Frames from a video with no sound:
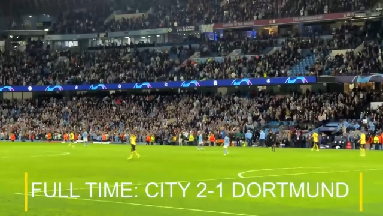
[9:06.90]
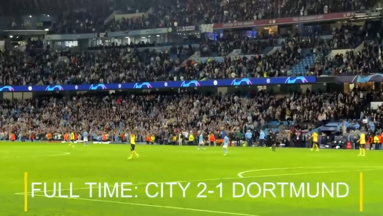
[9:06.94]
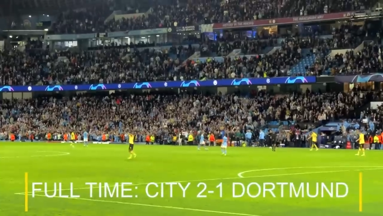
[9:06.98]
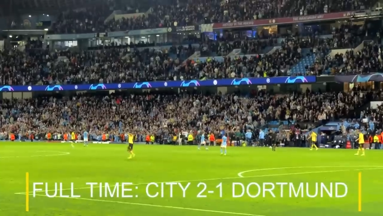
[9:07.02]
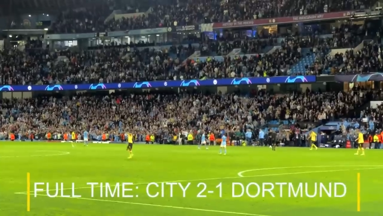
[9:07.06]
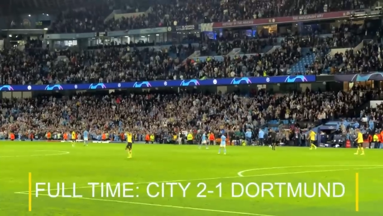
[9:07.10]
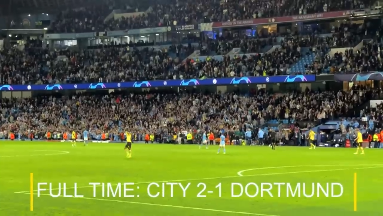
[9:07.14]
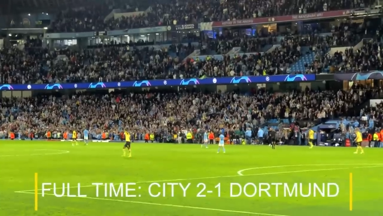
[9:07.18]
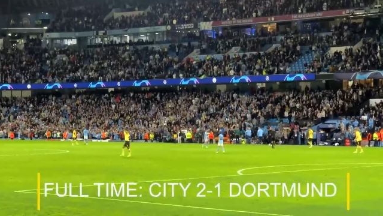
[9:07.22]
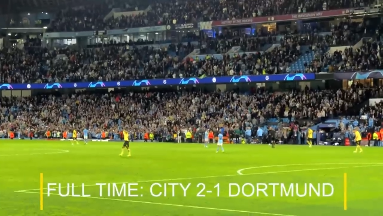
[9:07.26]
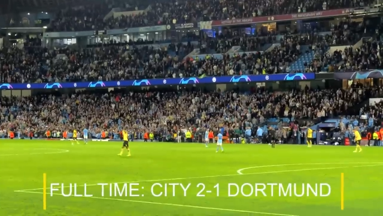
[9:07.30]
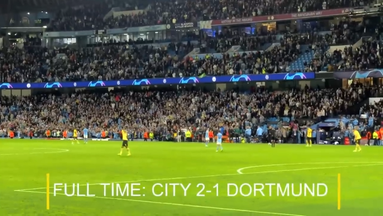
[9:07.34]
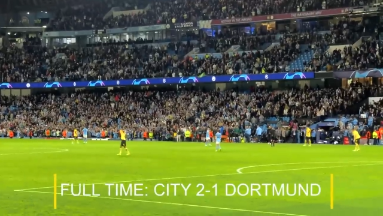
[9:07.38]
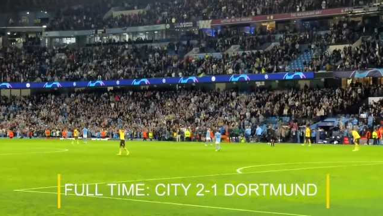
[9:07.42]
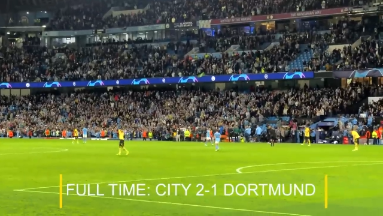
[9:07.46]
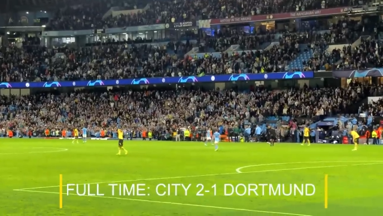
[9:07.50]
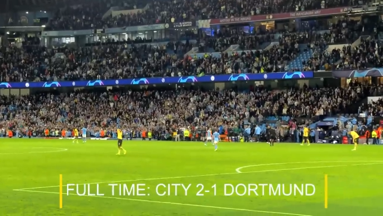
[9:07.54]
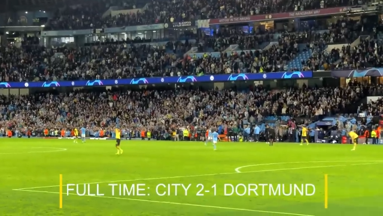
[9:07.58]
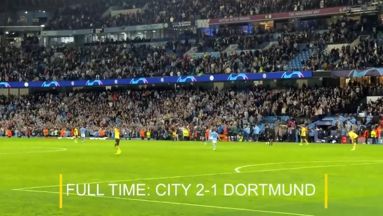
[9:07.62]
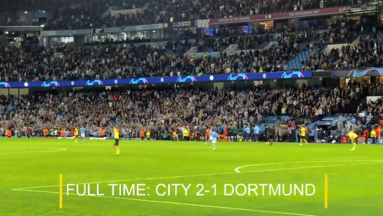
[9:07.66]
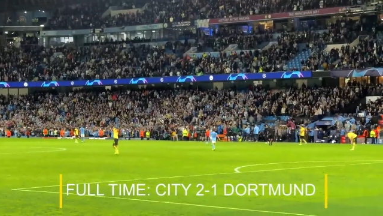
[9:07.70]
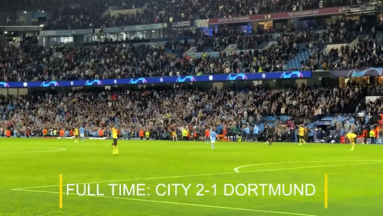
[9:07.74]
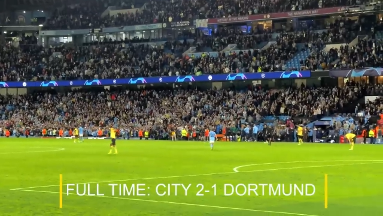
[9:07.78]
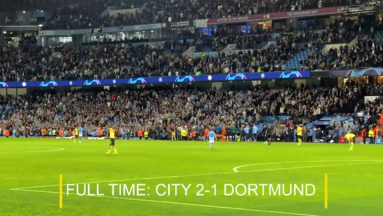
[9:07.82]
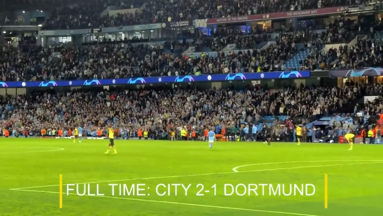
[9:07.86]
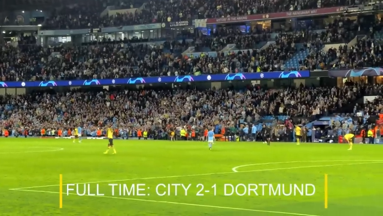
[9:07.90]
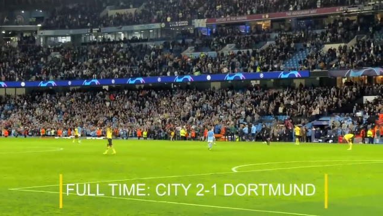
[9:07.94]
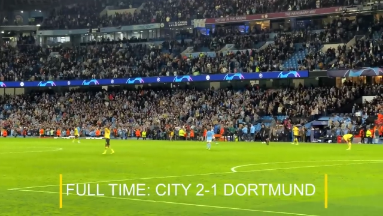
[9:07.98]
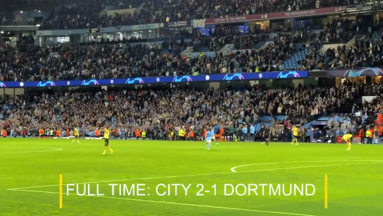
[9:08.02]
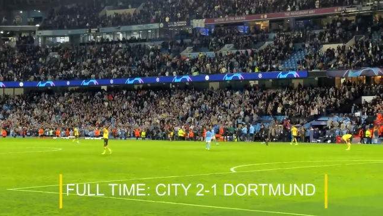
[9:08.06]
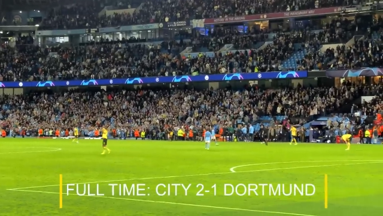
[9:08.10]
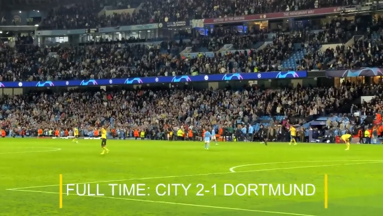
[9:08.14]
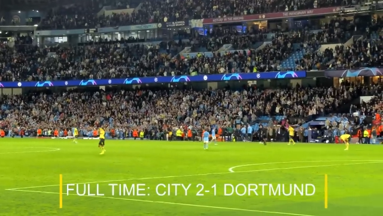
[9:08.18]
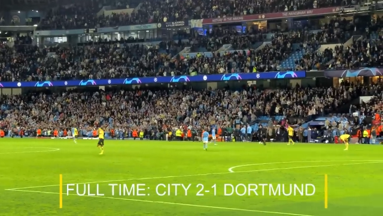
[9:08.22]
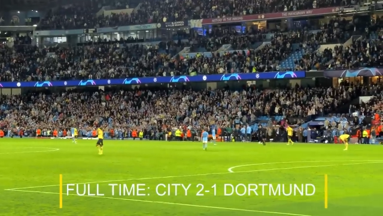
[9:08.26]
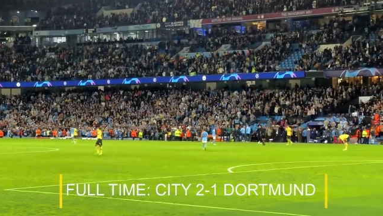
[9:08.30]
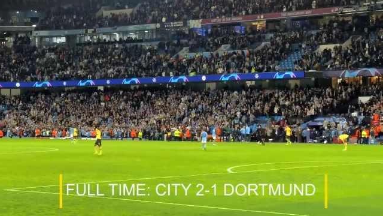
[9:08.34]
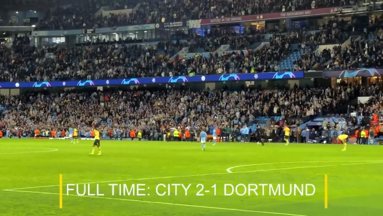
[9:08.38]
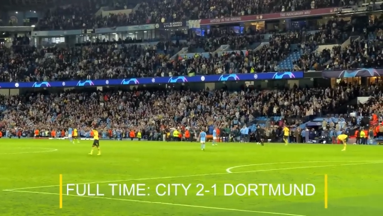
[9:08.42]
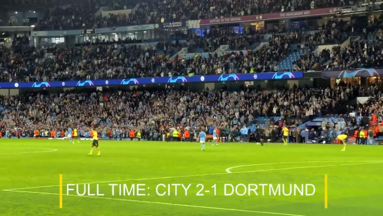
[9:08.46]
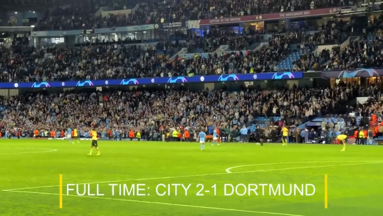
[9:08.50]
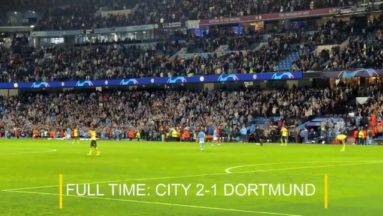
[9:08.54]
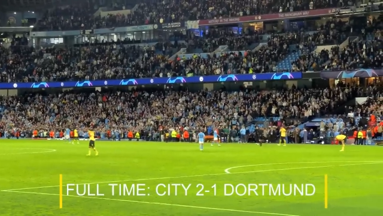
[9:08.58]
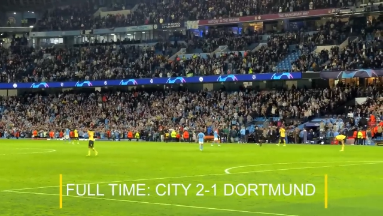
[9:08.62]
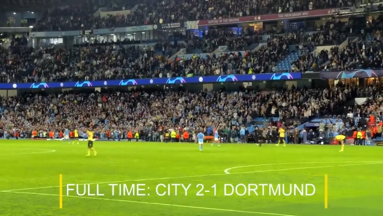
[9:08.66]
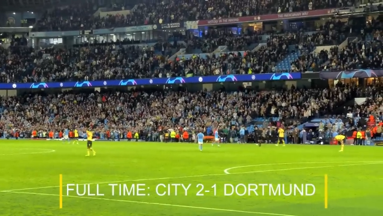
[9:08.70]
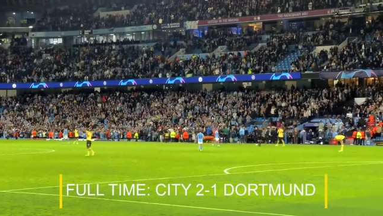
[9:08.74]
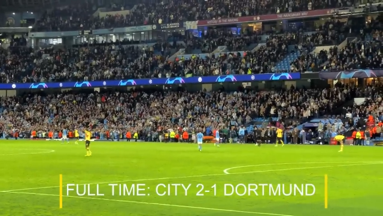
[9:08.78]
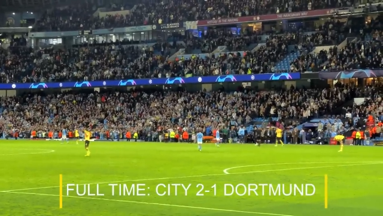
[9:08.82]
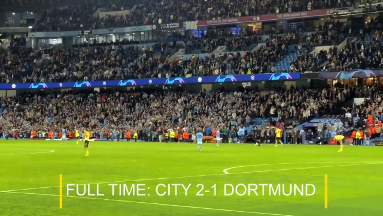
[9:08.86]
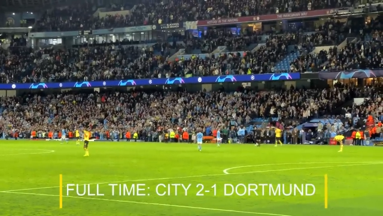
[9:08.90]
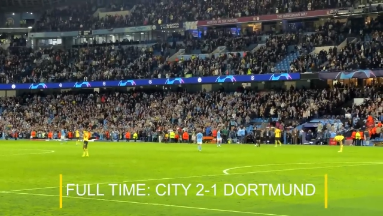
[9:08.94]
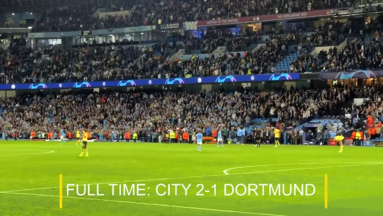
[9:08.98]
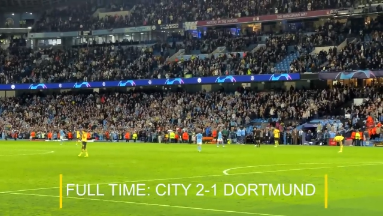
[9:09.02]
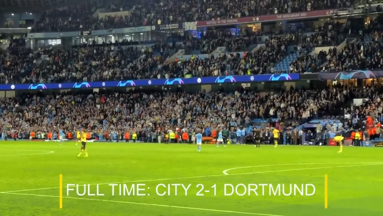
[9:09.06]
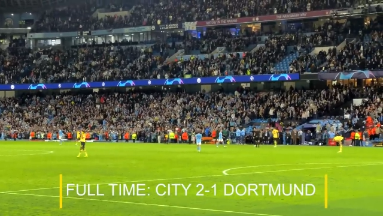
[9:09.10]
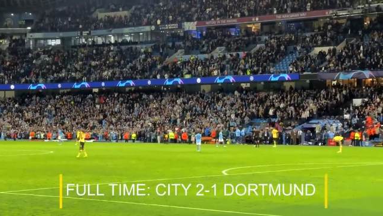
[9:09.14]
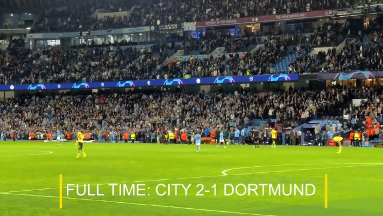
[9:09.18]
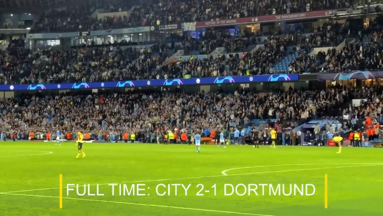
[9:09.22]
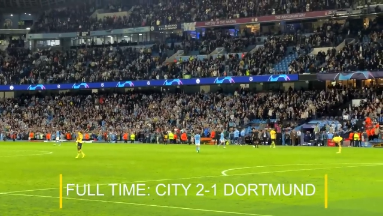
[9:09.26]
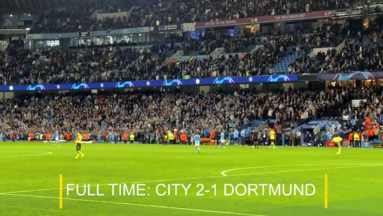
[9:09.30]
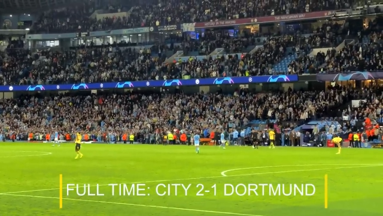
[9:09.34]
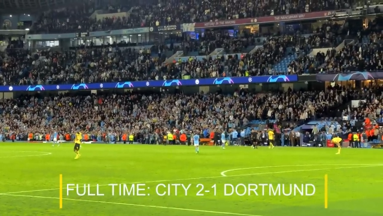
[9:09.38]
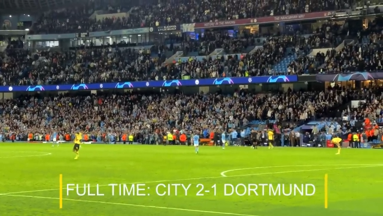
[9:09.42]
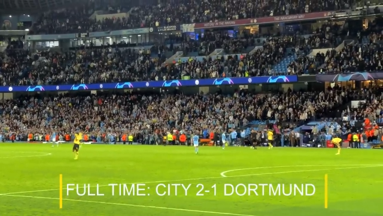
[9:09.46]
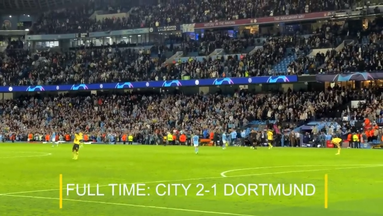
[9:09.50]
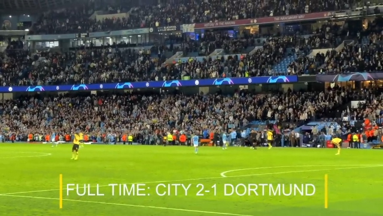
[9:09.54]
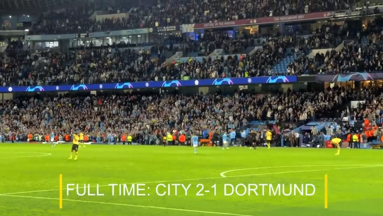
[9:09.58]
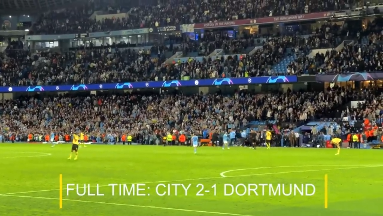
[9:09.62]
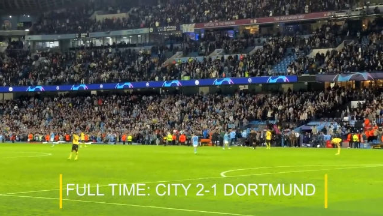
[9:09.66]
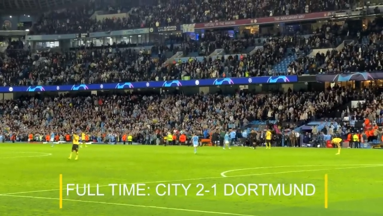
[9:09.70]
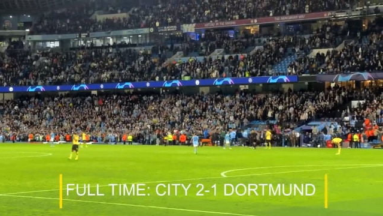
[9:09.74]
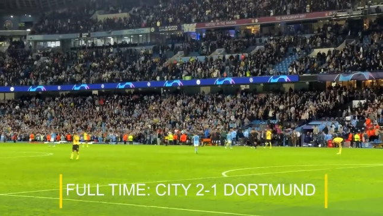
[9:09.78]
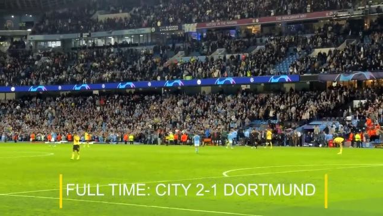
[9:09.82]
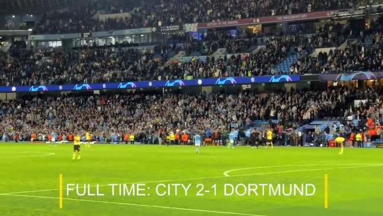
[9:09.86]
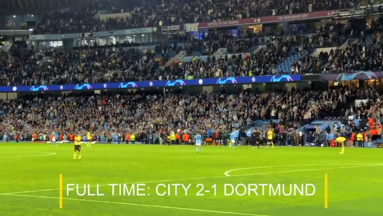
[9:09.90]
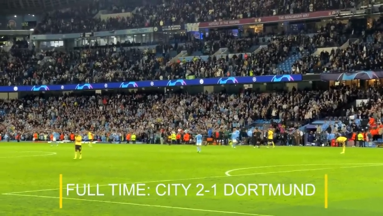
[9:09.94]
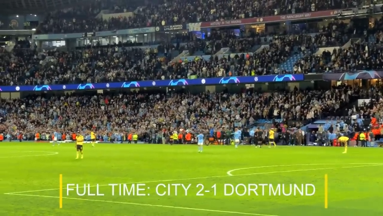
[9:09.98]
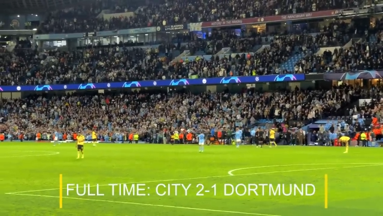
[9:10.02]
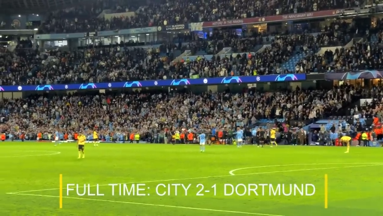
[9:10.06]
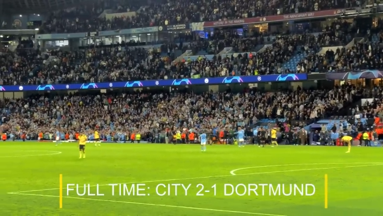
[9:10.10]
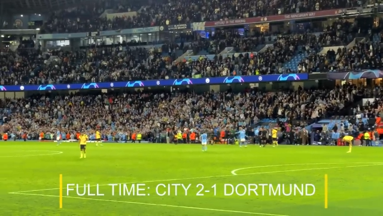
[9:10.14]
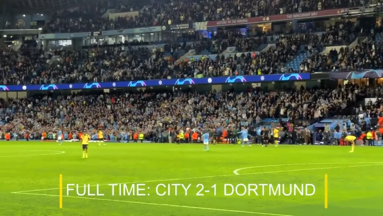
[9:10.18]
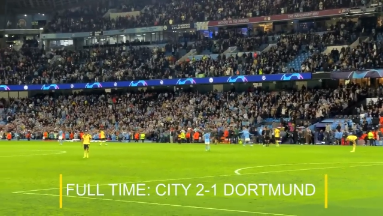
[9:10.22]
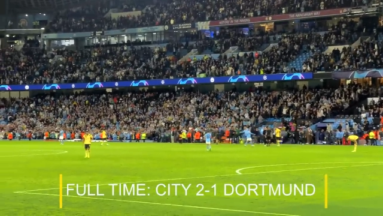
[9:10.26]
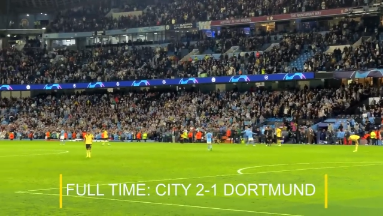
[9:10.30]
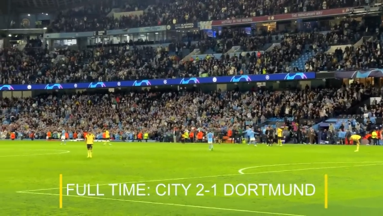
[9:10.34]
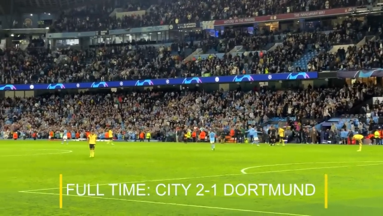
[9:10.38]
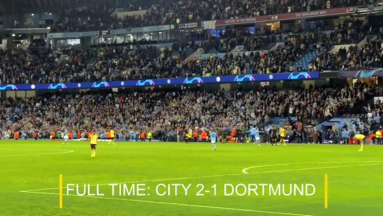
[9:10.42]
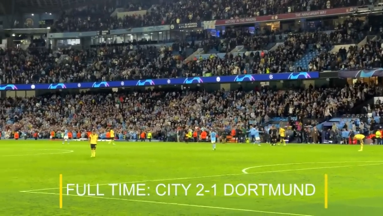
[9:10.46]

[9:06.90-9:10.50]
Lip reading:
(no speaker visible)